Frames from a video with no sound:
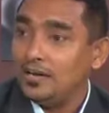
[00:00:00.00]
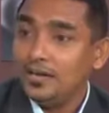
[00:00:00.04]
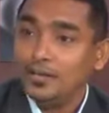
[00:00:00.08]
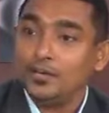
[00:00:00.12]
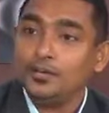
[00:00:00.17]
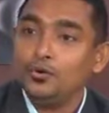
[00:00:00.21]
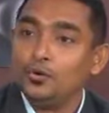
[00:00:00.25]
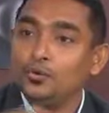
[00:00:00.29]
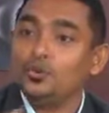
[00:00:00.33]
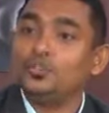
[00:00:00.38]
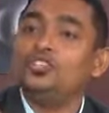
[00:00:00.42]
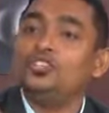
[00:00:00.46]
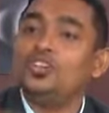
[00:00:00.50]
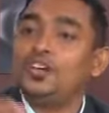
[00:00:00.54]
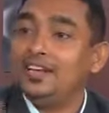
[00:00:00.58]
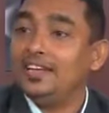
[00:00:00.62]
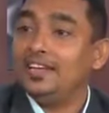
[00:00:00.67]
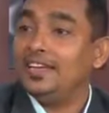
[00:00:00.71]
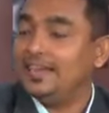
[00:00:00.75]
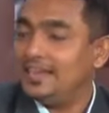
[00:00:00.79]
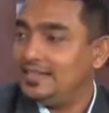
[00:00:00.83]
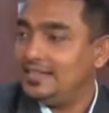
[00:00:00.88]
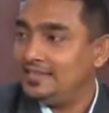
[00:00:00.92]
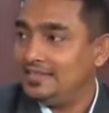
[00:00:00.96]
your
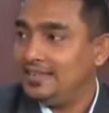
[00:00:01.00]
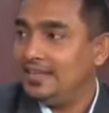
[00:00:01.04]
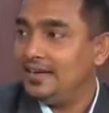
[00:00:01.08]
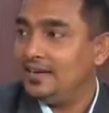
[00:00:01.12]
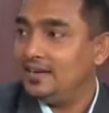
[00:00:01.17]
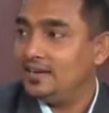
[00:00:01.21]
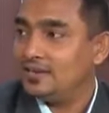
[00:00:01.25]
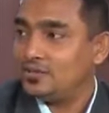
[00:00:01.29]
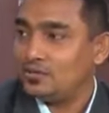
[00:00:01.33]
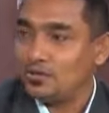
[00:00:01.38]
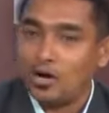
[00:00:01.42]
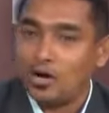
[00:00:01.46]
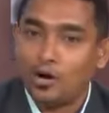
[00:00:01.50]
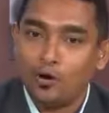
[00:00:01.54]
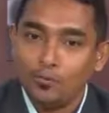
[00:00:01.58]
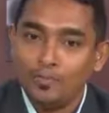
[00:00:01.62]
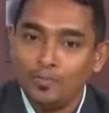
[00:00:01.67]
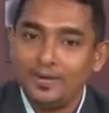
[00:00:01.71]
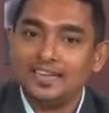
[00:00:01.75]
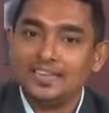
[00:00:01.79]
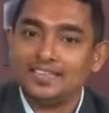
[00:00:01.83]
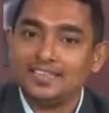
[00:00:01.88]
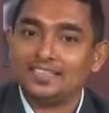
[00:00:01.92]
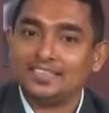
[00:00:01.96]
journey is there so how
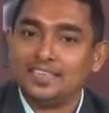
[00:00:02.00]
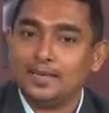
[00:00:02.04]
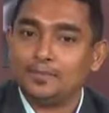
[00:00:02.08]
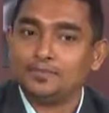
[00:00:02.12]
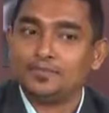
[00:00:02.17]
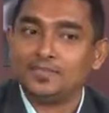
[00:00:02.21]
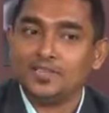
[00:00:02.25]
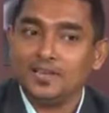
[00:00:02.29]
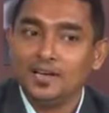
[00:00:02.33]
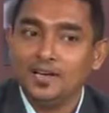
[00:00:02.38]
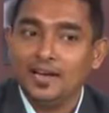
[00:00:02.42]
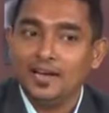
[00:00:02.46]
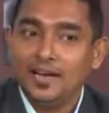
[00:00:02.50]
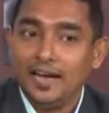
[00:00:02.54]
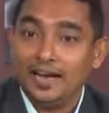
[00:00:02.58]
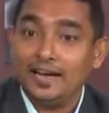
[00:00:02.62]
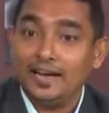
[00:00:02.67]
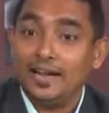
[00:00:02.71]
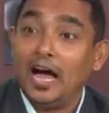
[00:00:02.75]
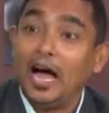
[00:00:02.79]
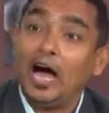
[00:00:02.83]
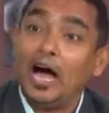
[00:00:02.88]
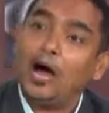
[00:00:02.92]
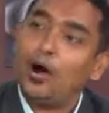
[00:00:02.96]
many steps
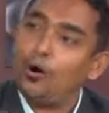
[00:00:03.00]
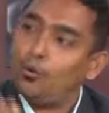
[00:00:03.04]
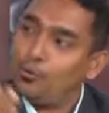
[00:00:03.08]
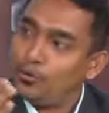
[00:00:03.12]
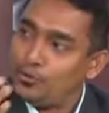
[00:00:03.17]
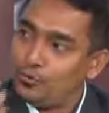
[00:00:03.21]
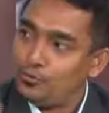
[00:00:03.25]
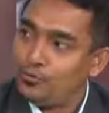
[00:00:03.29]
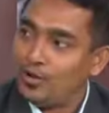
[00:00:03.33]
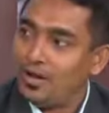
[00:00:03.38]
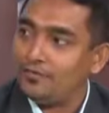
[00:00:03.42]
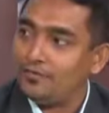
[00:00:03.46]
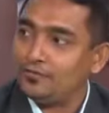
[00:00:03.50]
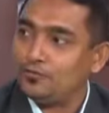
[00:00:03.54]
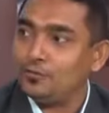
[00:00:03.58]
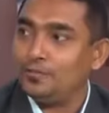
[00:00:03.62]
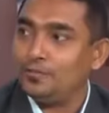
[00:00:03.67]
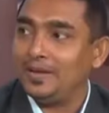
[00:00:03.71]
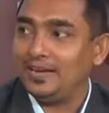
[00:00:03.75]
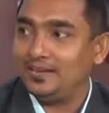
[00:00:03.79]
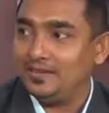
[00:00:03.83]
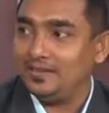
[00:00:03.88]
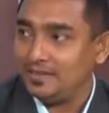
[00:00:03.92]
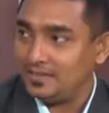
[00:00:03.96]
and how you have to
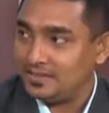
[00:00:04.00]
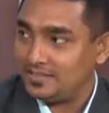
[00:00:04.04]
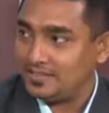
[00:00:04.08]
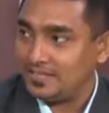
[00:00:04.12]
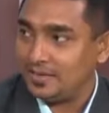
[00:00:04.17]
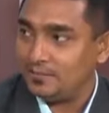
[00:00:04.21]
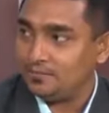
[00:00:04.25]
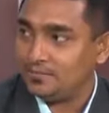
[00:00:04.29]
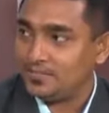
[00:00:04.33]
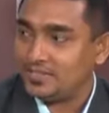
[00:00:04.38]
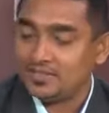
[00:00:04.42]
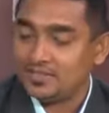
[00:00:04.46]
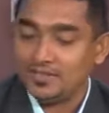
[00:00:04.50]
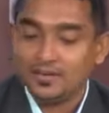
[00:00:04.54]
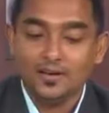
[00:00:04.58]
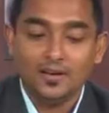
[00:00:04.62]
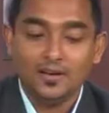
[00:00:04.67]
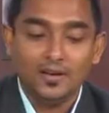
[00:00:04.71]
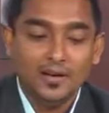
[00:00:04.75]
make the steps